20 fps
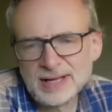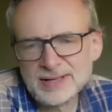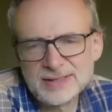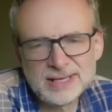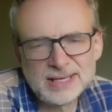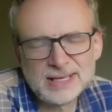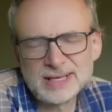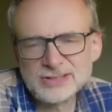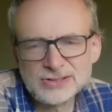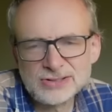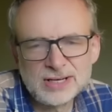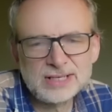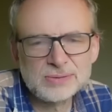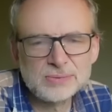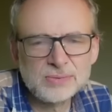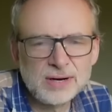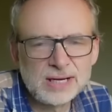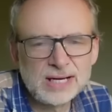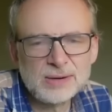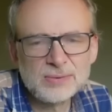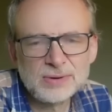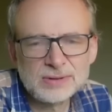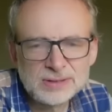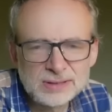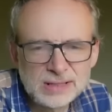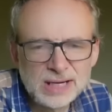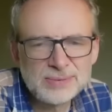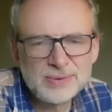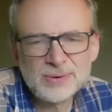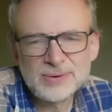I think I tried to work out what
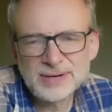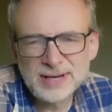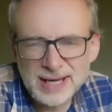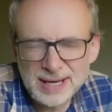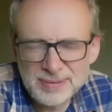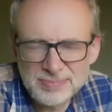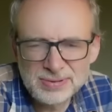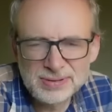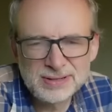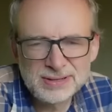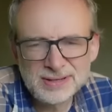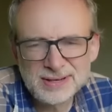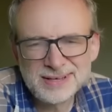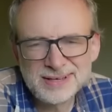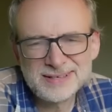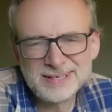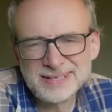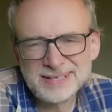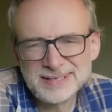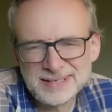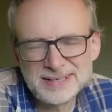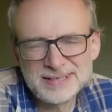time it would happen.